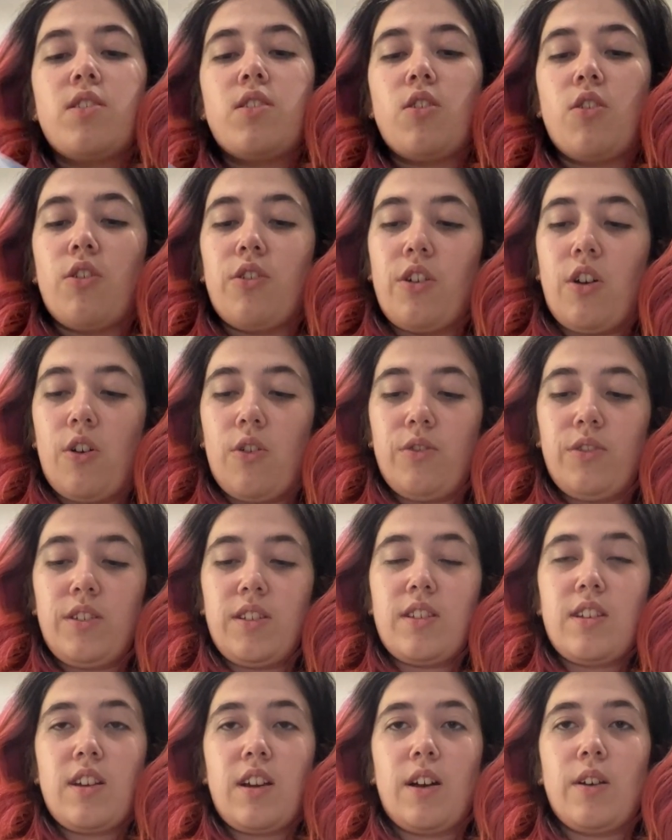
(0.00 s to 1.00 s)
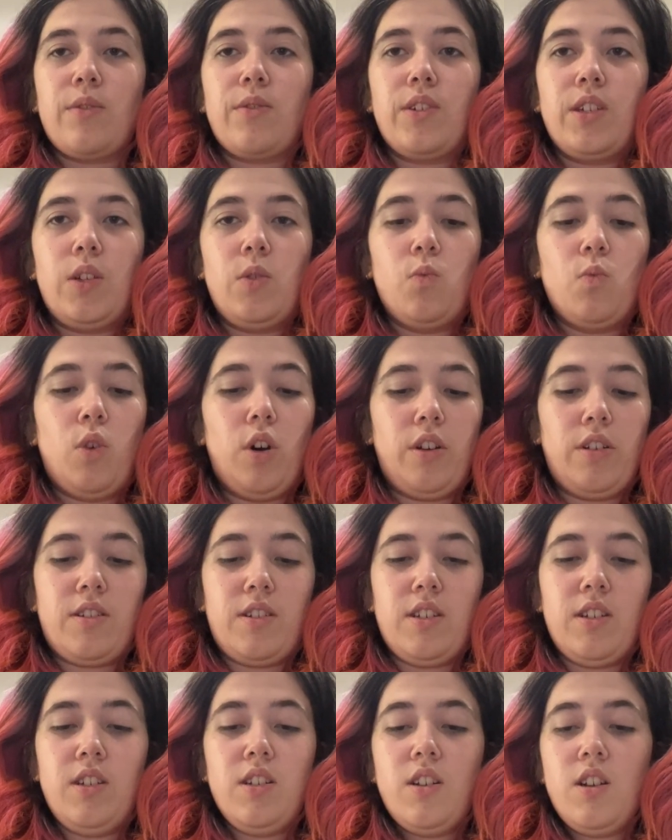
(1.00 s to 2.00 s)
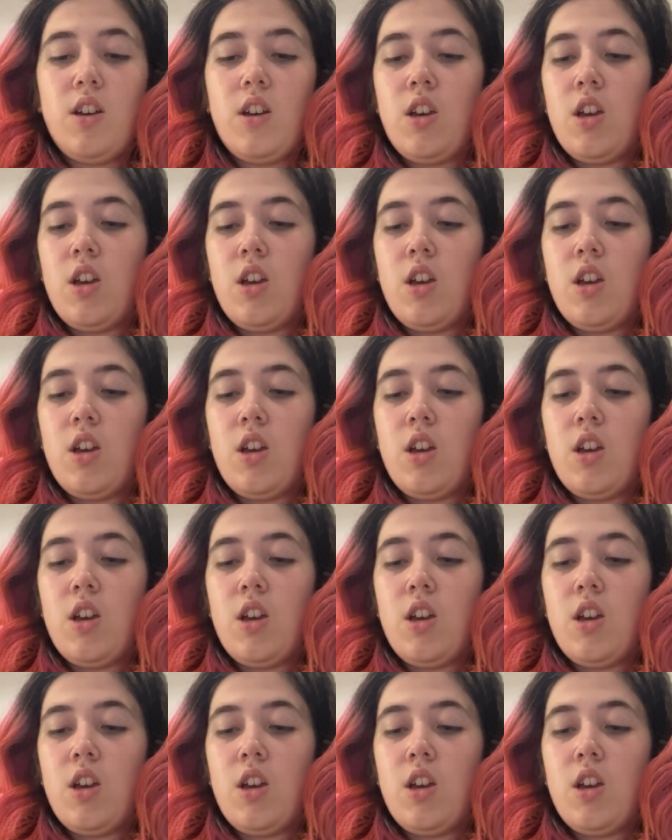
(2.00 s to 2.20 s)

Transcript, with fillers: So the only thing I really wanted